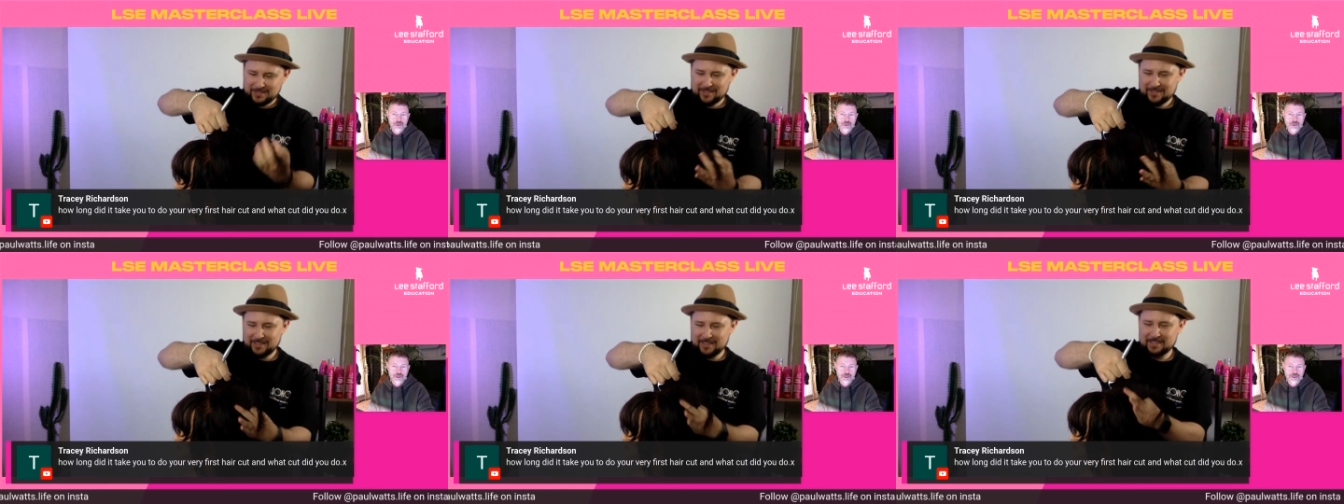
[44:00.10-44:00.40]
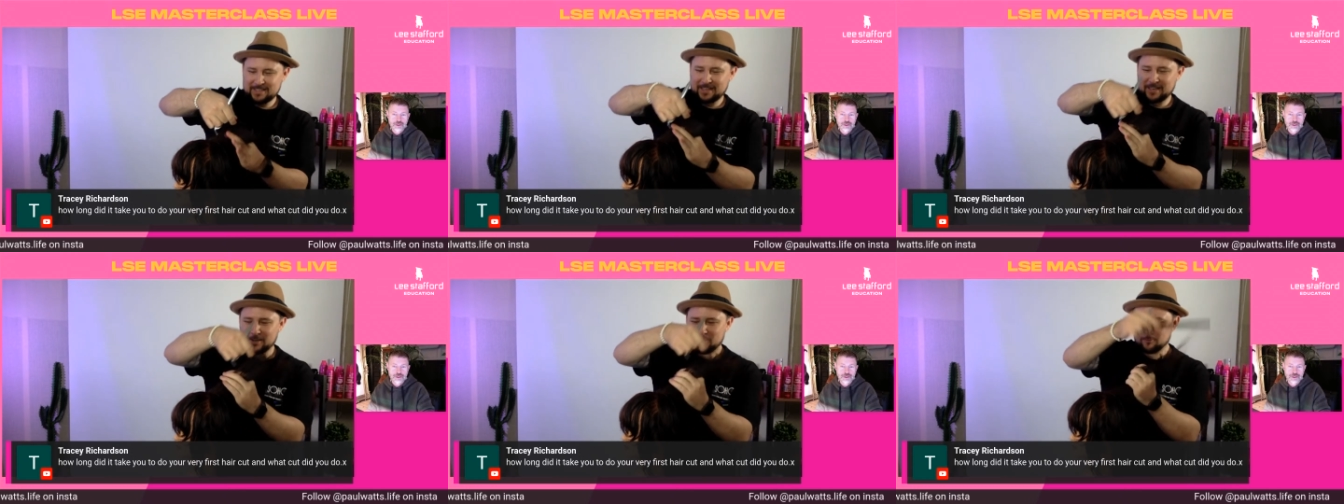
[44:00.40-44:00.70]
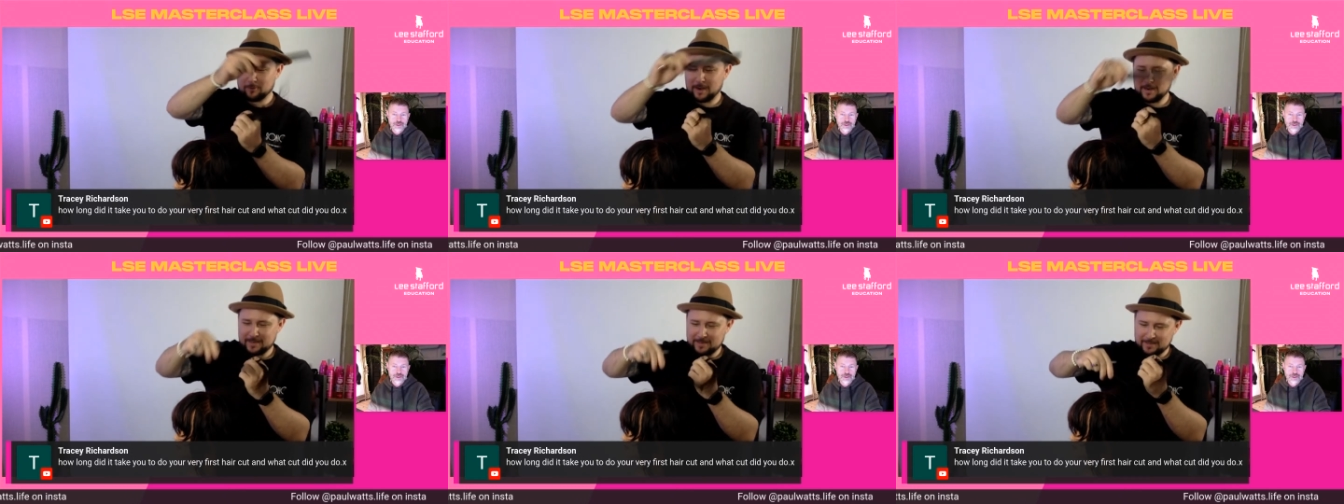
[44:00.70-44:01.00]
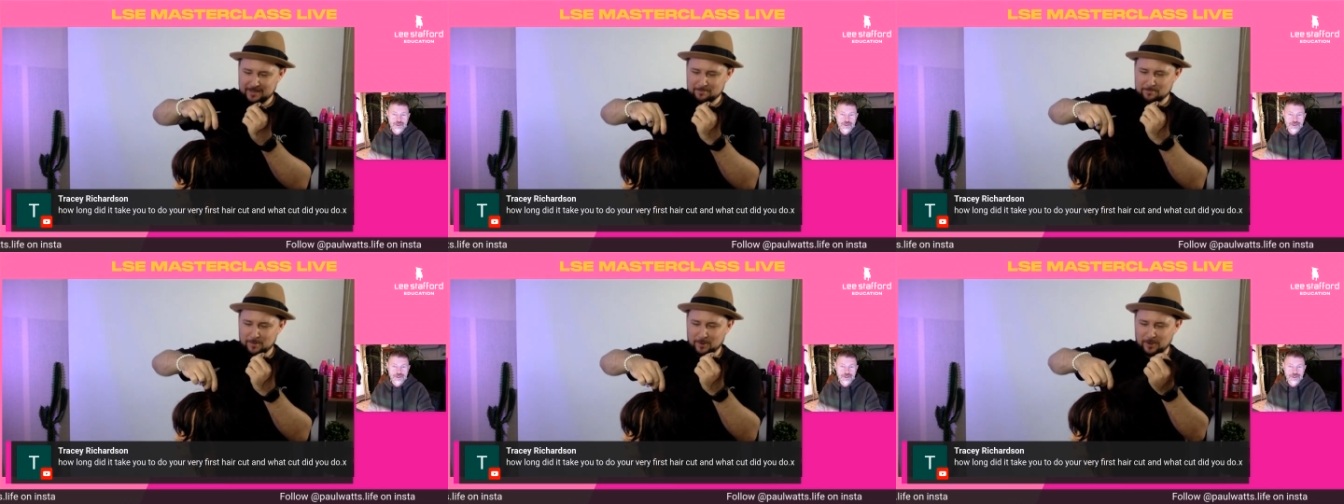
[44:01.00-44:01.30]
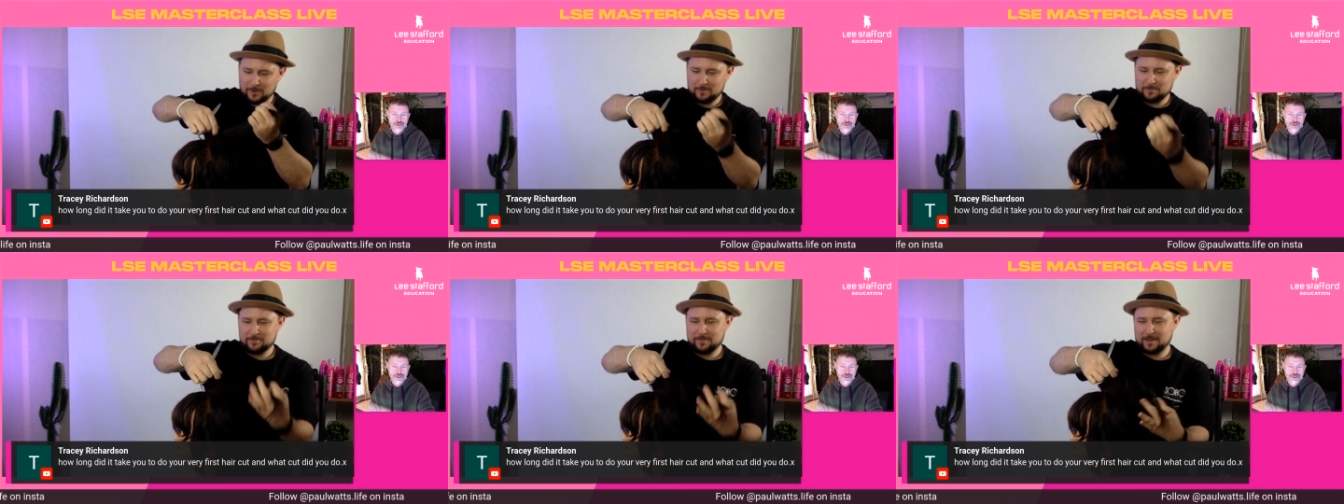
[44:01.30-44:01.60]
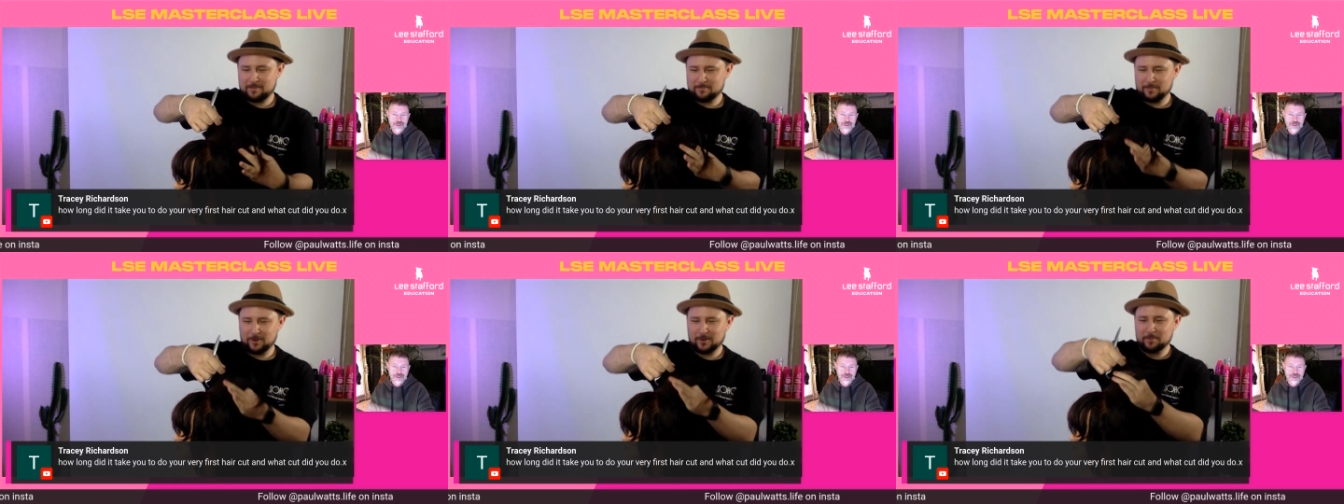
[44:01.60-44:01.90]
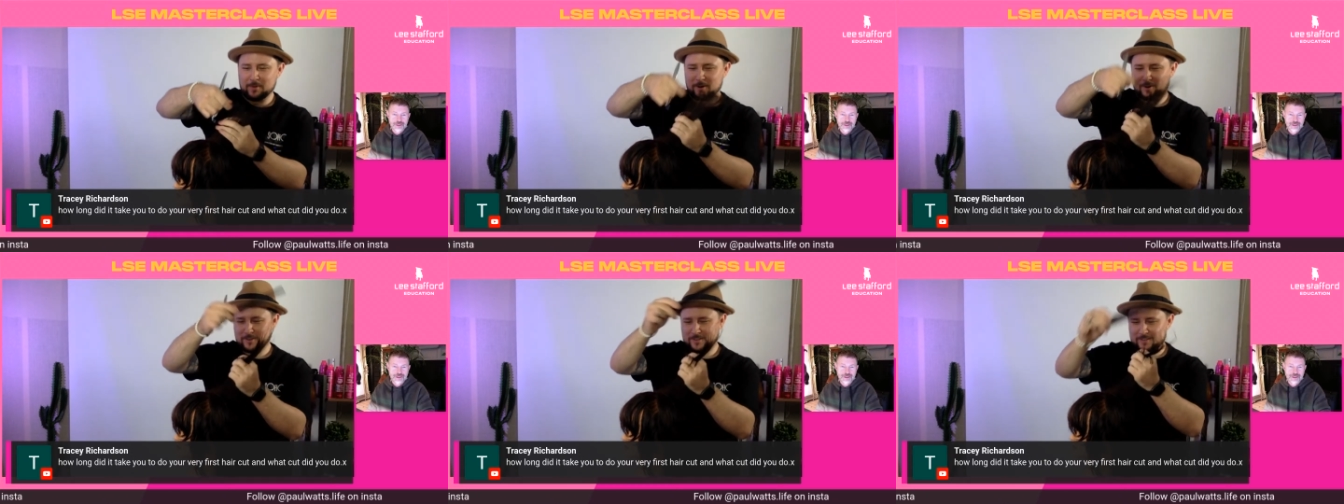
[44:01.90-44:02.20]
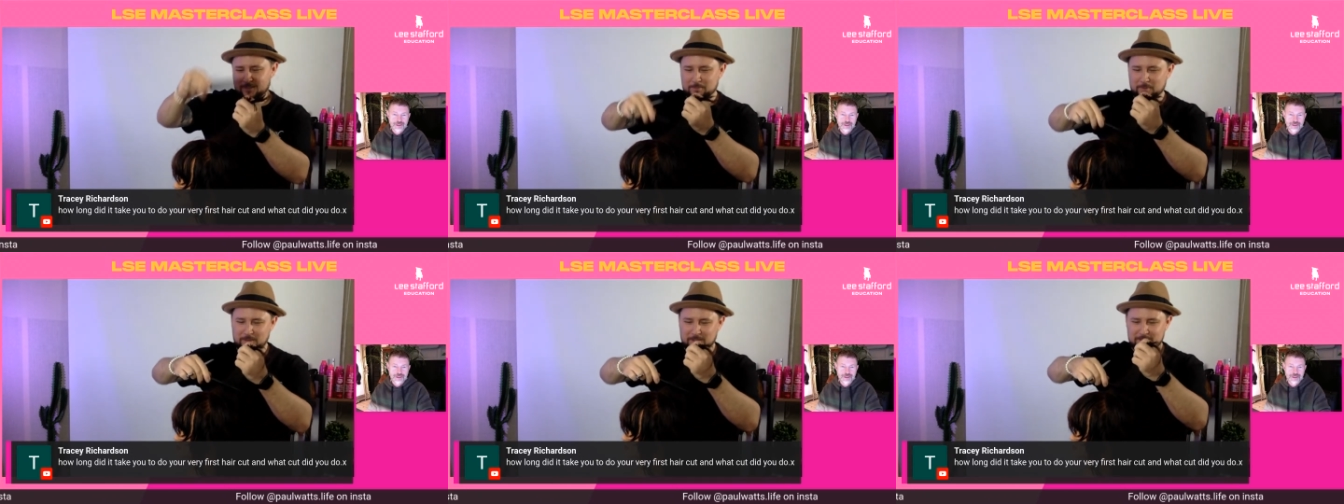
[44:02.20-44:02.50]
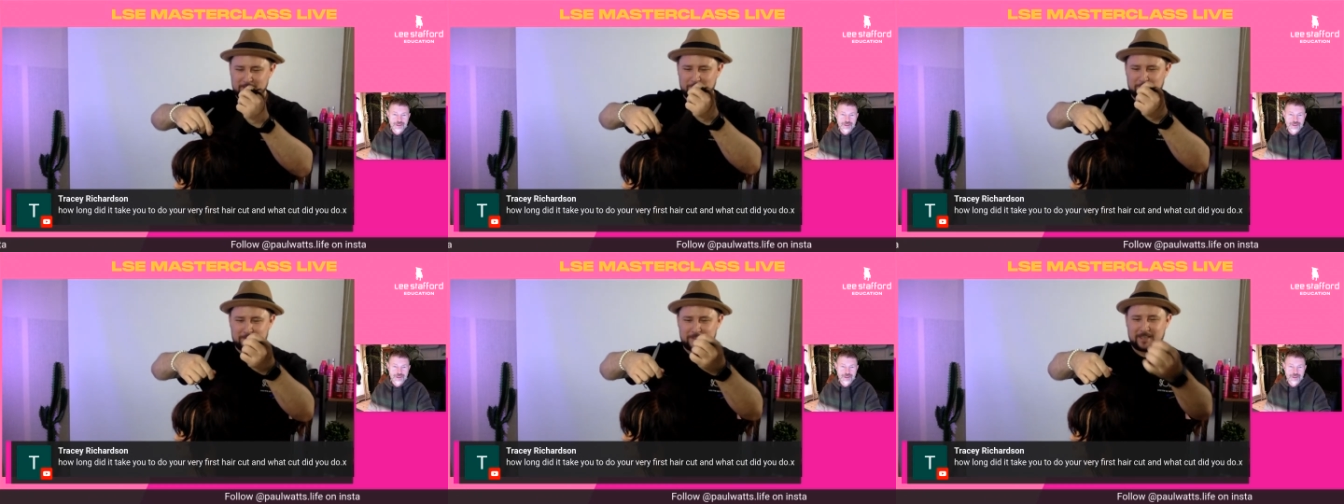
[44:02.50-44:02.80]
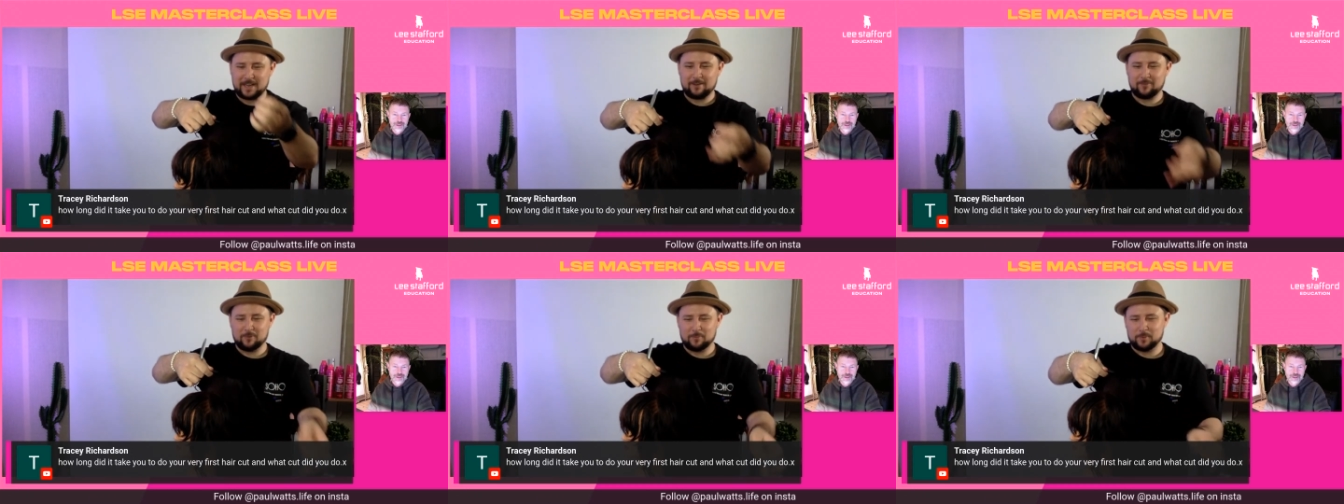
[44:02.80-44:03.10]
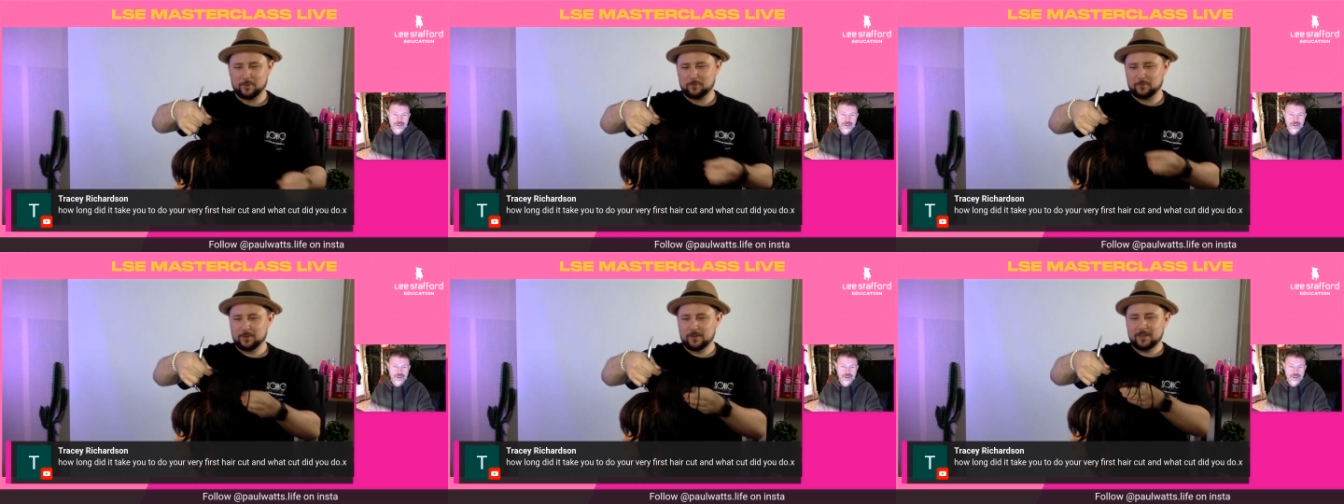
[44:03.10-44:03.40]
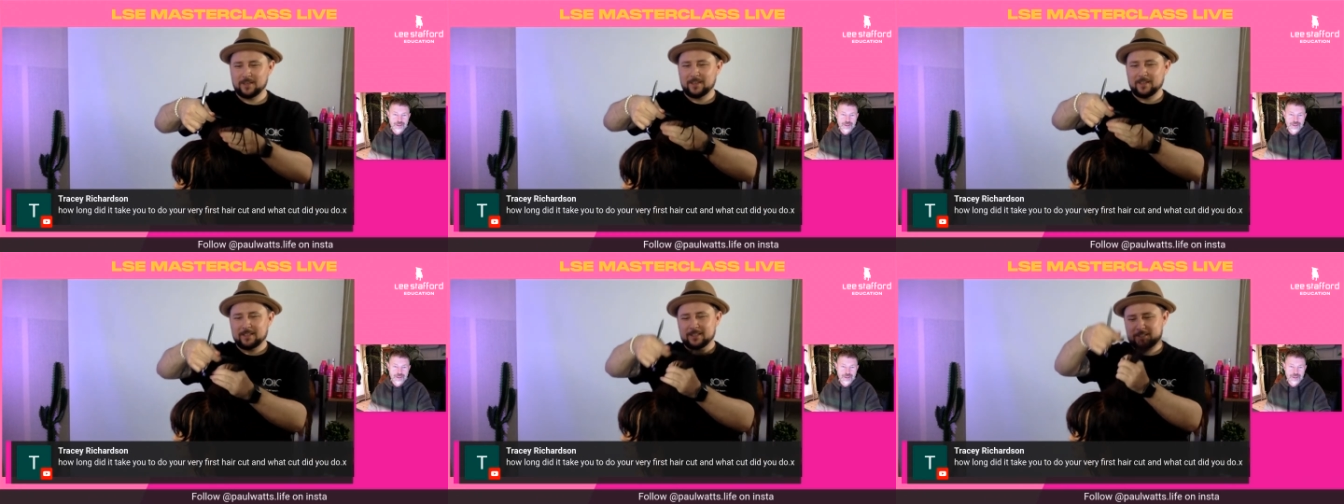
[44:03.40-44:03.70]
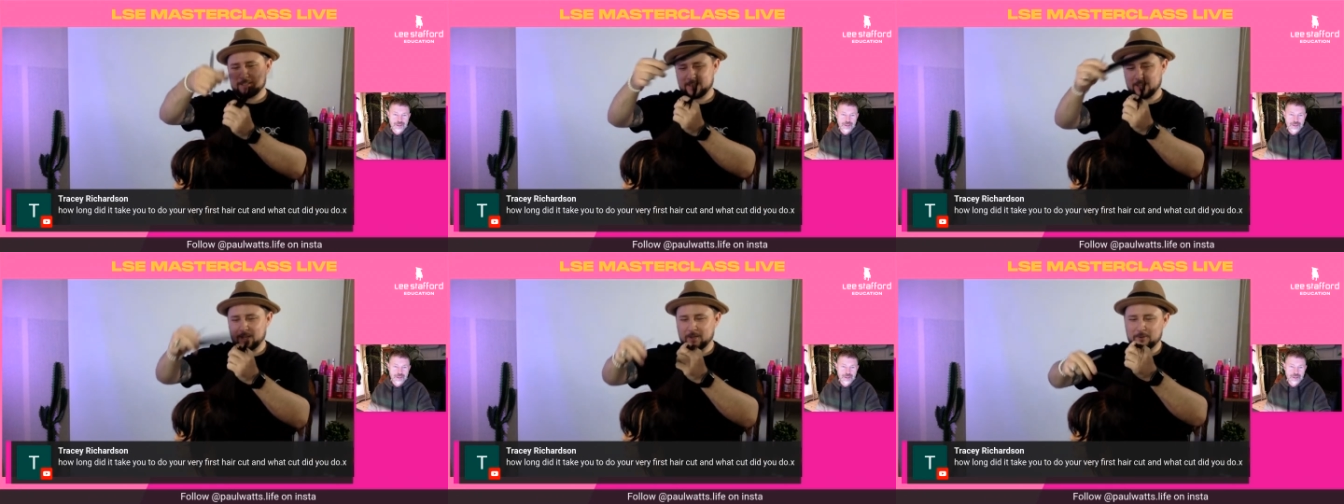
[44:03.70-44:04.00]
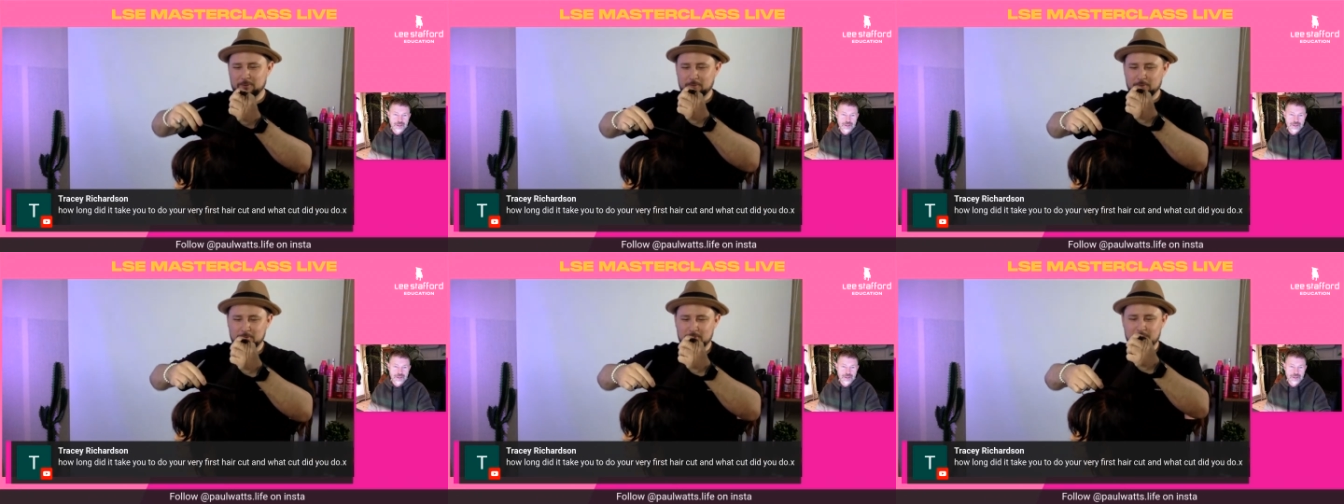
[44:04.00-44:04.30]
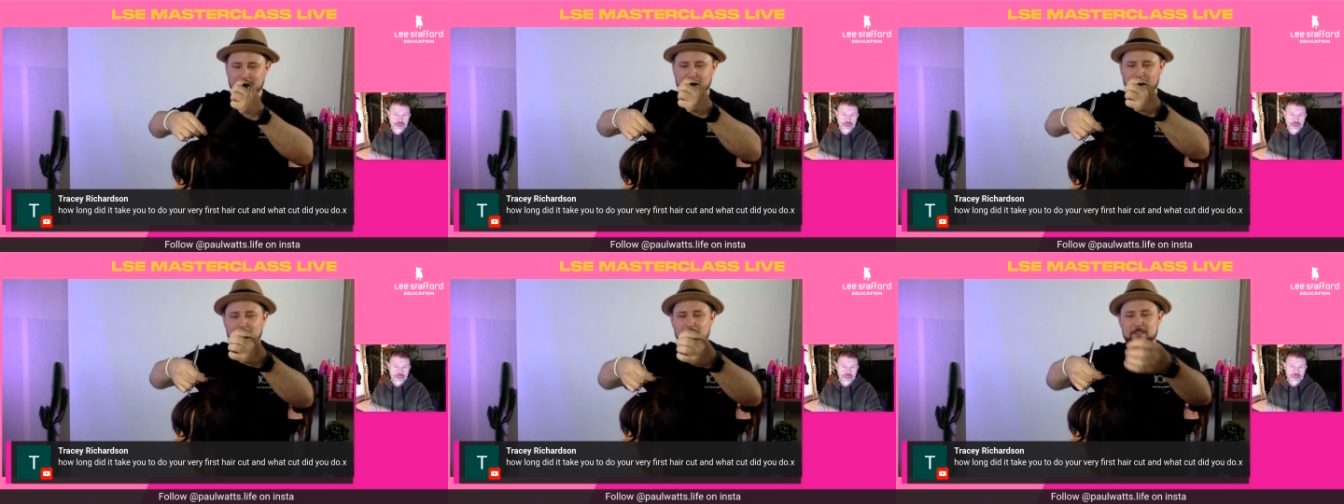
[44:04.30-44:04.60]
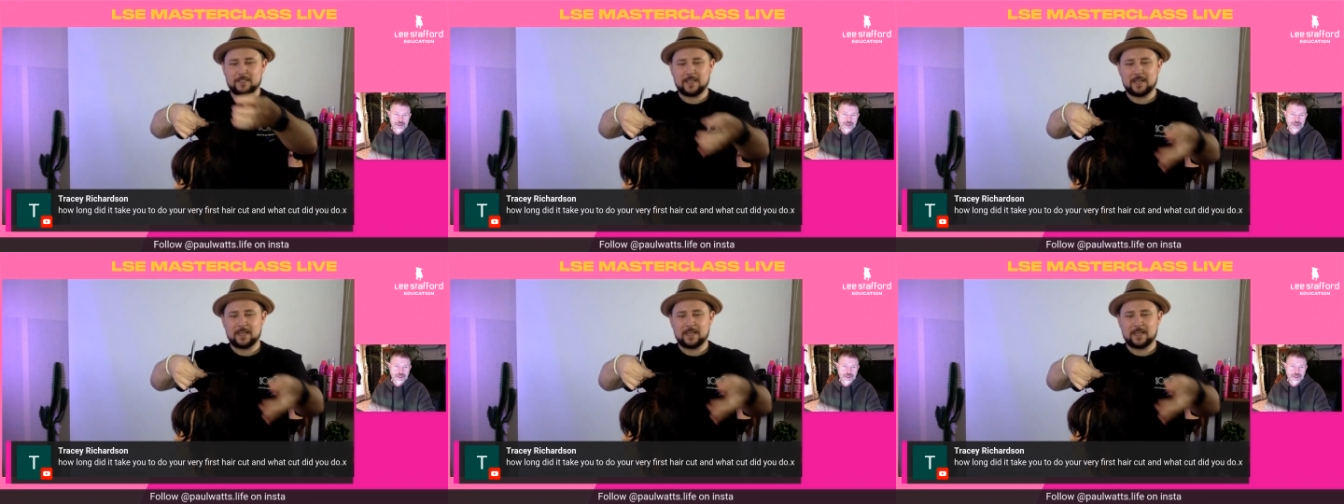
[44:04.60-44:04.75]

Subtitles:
is ingrained in my mind because it was terrible. So first